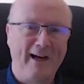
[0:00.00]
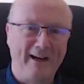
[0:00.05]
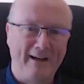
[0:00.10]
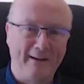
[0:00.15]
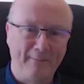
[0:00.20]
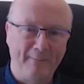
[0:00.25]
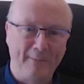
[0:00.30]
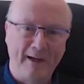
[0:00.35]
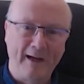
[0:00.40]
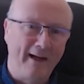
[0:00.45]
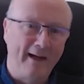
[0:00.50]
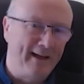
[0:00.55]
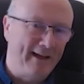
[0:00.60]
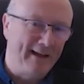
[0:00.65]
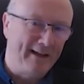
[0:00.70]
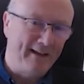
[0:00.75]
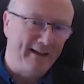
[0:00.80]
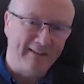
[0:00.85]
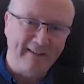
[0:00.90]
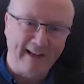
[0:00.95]

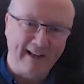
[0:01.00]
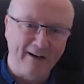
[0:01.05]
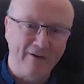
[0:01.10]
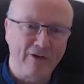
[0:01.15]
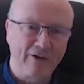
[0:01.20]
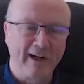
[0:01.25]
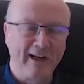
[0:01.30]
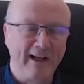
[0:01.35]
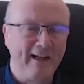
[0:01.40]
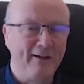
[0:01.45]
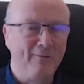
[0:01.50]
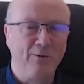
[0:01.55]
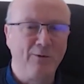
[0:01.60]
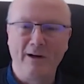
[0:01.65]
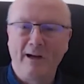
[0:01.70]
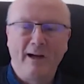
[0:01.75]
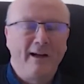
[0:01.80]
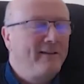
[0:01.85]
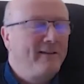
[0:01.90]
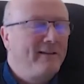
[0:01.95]
essentially,
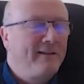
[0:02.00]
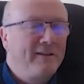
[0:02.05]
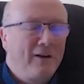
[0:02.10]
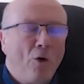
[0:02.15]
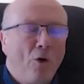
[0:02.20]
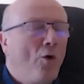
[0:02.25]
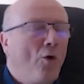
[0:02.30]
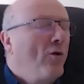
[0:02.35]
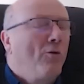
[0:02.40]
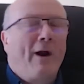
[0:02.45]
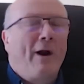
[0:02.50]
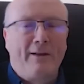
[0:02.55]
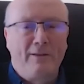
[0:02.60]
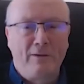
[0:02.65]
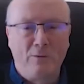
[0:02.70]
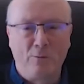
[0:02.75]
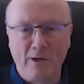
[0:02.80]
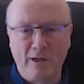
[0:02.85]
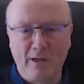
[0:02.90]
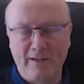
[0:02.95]
and all
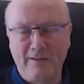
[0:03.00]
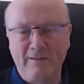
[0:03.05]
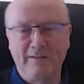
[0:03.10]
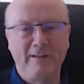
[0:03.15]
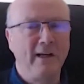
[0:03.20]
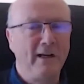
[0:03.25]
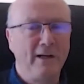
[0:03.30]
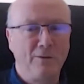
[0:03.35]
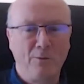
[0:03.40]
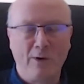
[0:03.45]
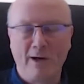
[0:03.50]
around the world,